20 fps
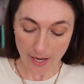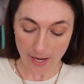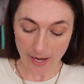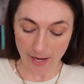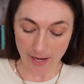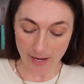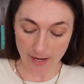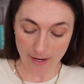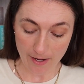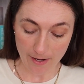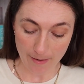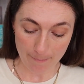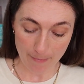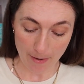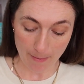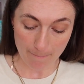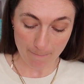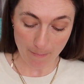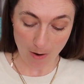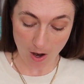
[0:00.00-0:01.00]

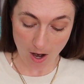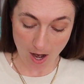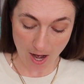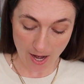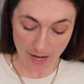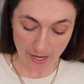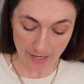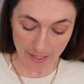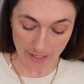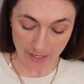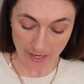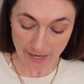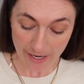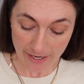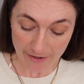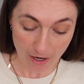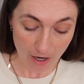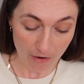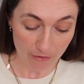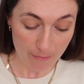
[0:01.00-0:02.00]
my
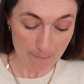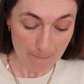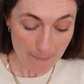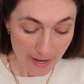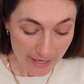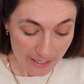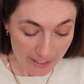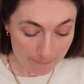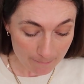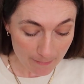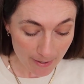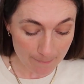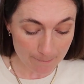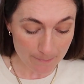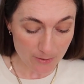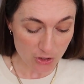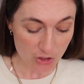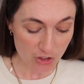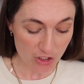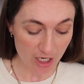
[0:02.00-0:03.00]
NRMA
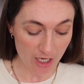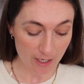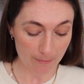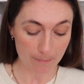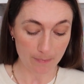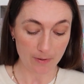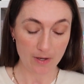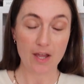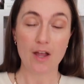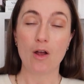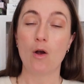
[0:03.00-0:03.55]
membership,